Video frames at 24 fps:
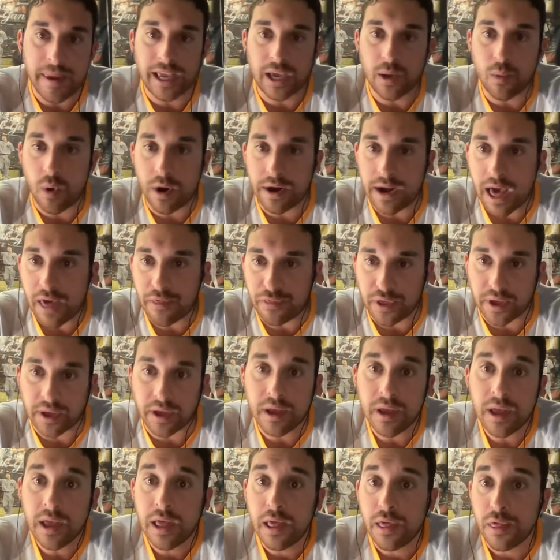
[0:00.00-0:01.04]
make it
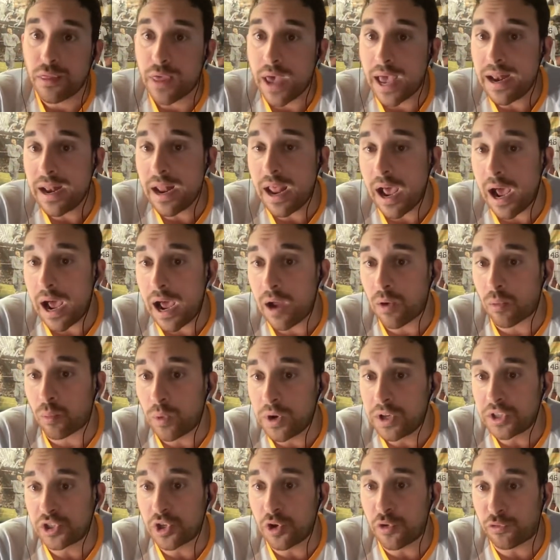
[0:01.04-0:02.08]
1-0. Then
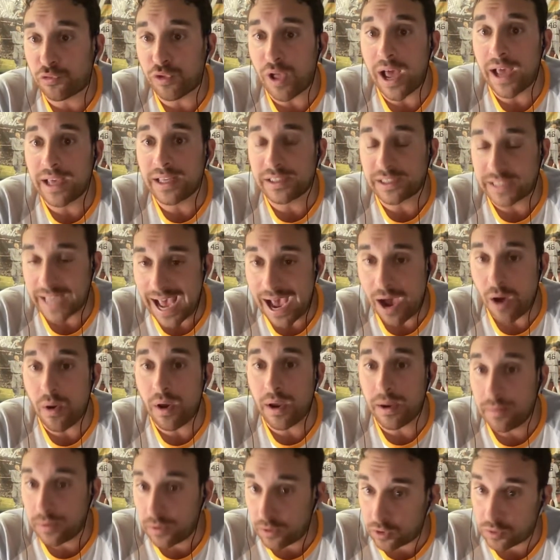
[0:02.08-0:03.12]
Rizzo flies out.
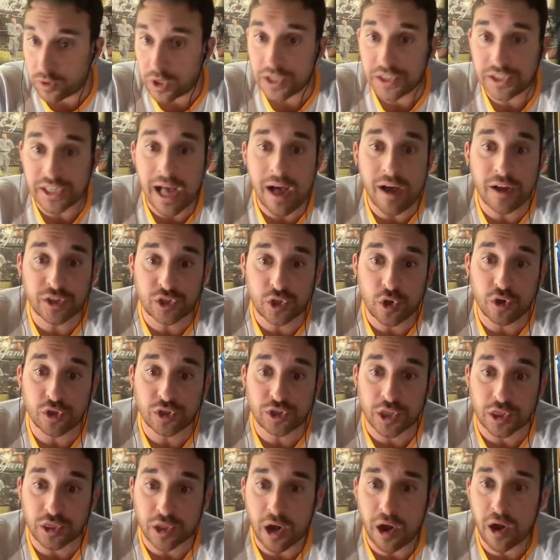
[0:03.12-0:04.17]
Gonzalez
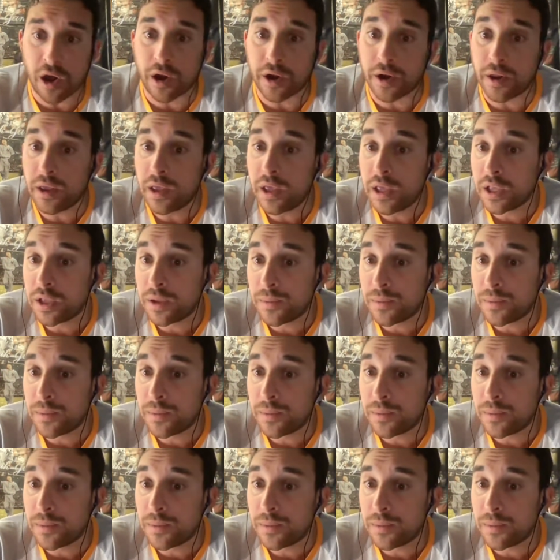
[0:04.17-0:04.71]
goes to third.